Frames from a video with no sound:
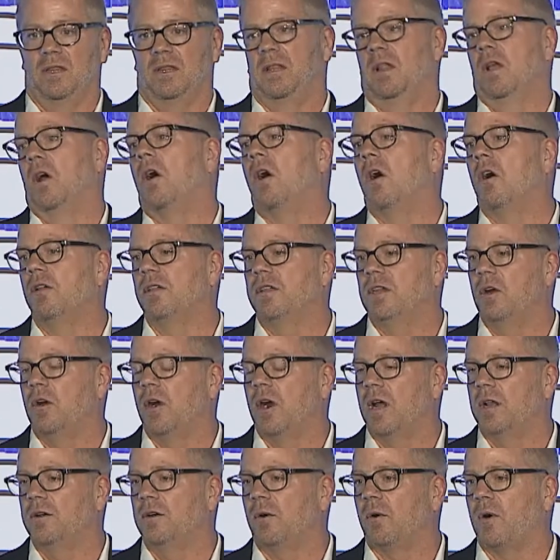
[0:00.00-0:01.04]
all of your
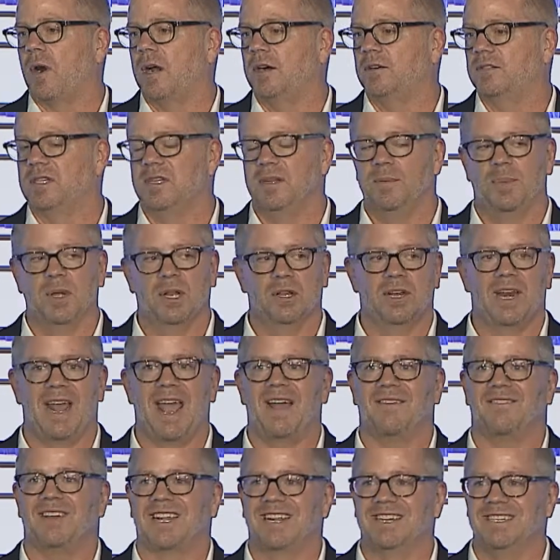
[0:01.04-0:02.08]
underwriters the ability to have
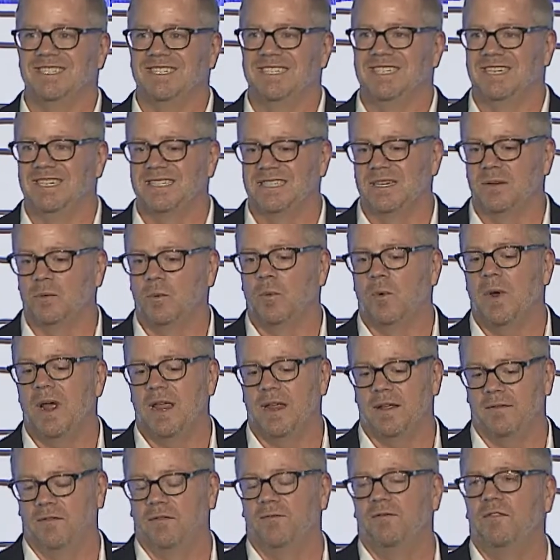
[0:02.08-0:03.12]
a consistent way
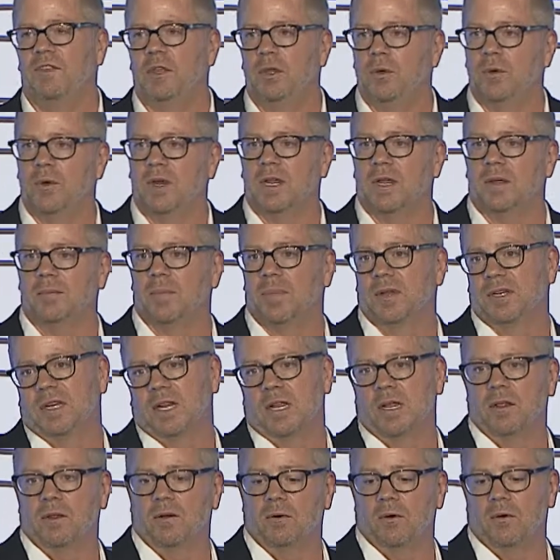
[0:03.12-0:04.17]
of viewing
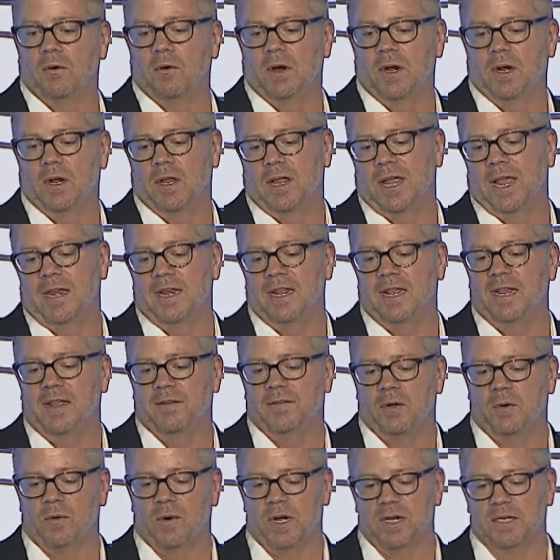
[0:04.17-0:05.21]
any given
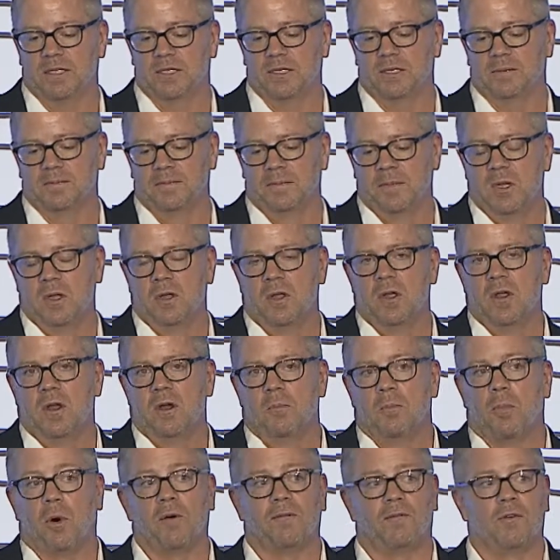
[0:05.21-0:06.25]
risk.
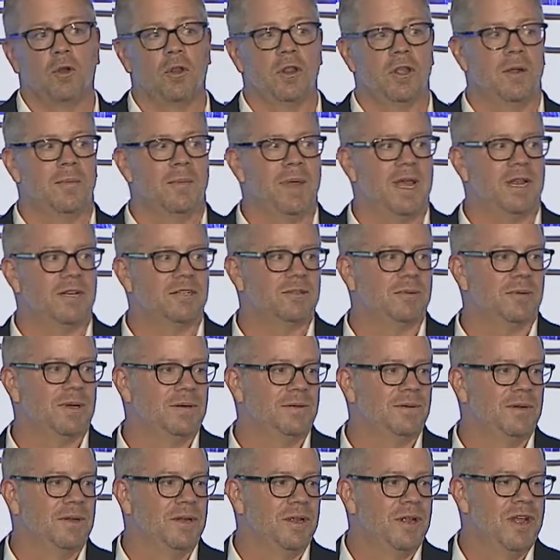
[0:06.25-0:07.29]
Portfolio management.
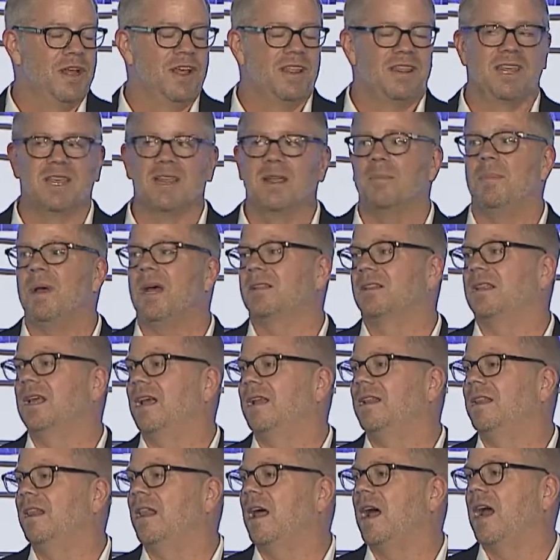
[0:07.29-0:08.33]
Think about that
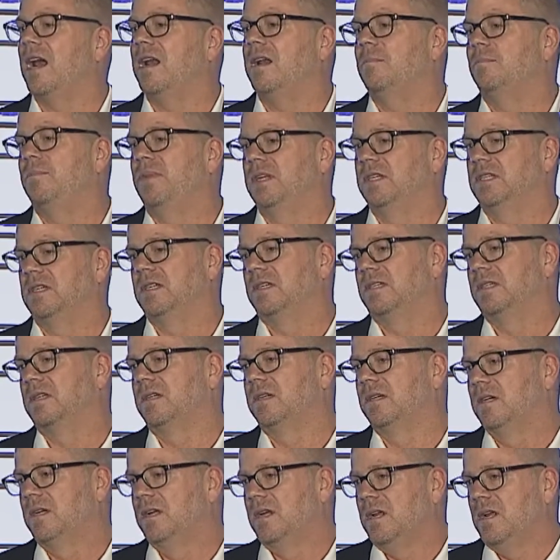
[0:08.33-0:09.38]
line of business
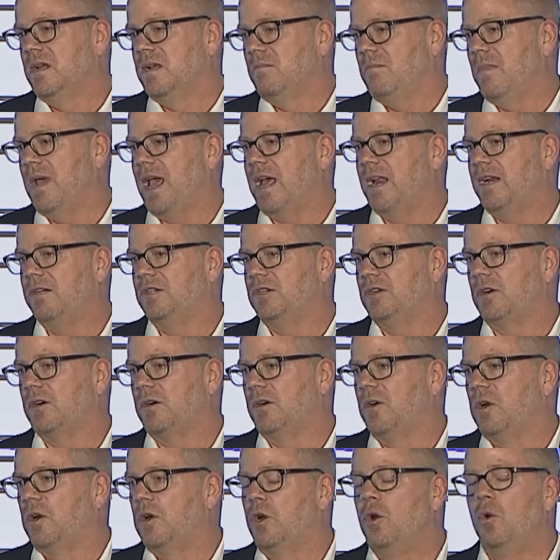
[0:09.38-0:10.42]
manager
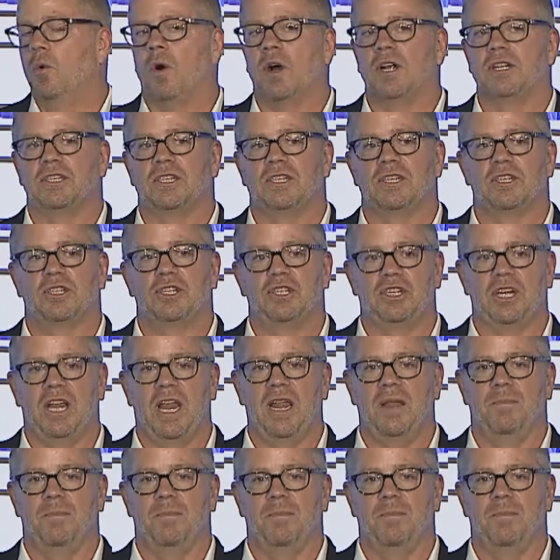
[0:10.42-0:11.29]
who wants to